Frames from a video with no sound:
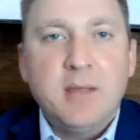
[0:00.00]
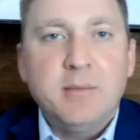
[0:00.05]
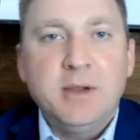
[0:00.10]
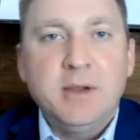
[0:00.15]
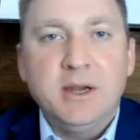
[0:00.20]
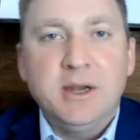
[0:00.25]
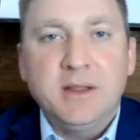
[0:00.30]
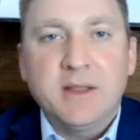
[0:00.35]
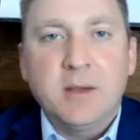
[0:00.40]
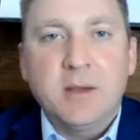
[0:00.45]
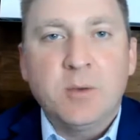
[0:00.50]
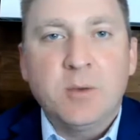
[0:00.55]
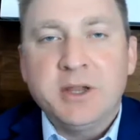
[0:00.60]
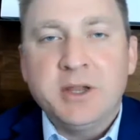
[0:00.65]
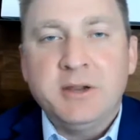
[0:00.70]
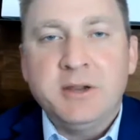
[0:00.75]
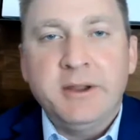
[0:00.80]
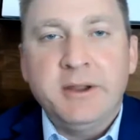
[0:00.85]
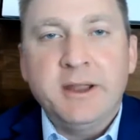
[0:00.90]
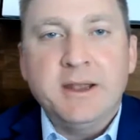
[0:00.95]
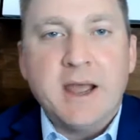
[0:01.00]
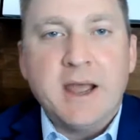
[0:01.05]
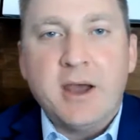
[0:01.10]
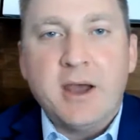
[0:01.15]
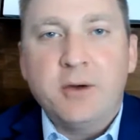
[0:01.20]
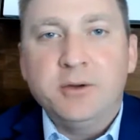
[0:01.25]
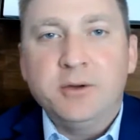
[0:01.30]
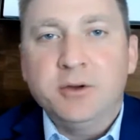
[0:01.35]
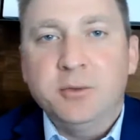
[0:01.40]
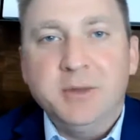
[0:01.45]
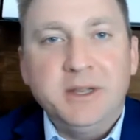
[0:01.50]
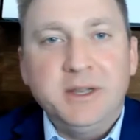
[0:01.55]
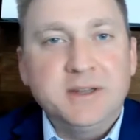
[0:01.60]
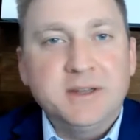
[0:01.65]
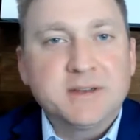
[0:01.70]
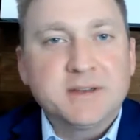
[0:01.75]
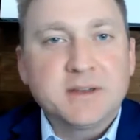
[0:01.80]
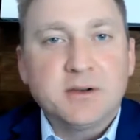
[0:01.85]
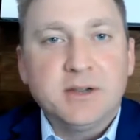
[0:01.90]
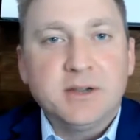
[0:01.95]
meaning that what you get now, you'll be
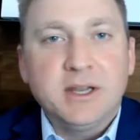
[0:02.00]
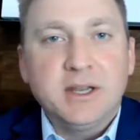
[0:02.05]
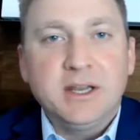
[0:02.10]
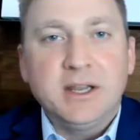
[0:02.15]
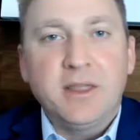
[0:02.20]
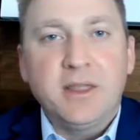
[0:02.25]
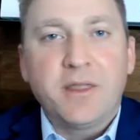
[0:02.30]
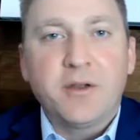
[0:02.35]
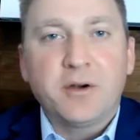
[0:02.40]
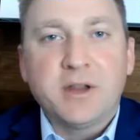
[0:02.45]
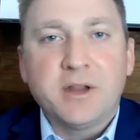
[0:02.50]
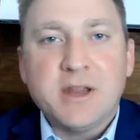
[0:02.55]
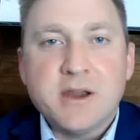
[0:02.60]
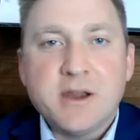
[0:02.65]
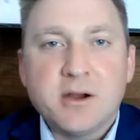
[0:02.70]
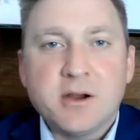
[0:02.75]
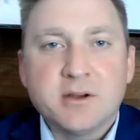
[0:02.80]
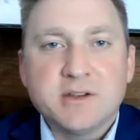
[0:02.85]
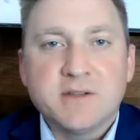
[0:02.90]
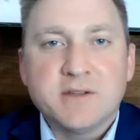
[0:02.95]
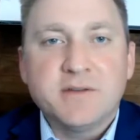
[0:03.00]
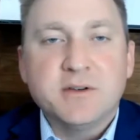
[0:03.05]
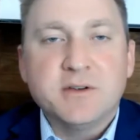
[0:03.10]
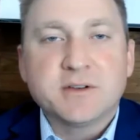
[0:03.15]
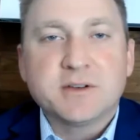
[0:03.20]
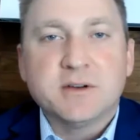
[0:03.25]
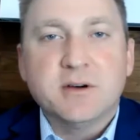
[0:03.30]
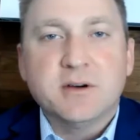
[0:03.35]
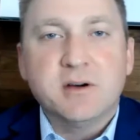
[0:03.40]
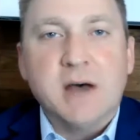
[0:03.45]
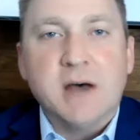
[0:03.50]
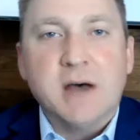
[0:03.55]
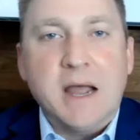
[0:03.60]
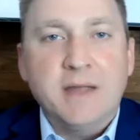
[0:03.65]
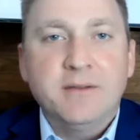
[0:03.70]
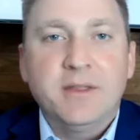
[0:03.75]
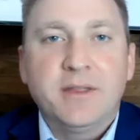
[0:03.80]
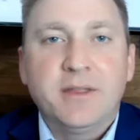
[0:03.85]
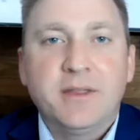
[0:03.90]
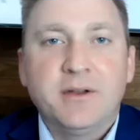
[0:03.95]
still getting in 30 years if you're still
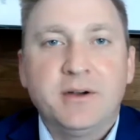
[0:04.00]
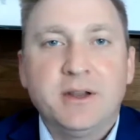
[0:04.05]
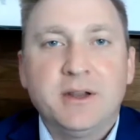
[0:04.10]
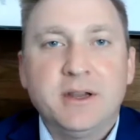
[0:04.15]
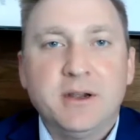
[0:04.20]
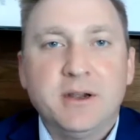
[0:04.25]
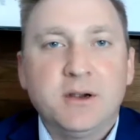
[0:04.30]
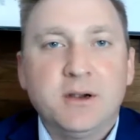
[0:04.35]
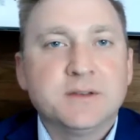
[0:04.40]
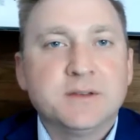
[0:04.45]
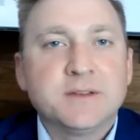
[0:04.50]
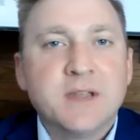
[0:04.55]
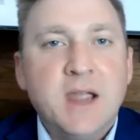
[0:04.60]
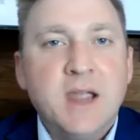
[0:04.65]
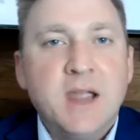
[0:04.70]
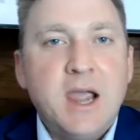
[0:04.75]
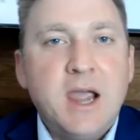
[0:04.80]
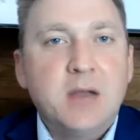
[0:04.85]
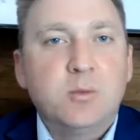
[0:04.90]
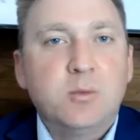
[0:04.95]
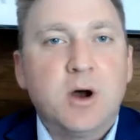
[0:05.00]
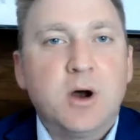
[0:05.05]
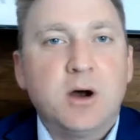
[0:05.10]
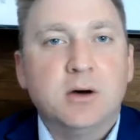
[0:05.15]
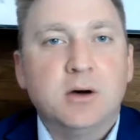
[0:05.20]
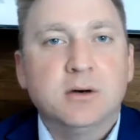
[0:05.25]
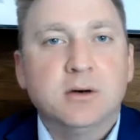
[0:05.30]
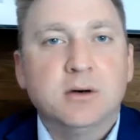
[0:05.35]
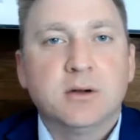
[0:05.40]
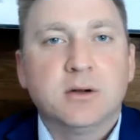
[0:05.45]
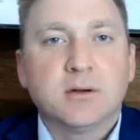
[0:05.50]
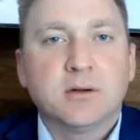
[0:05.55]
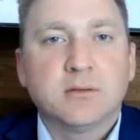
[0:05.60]
alive in 30 years. And while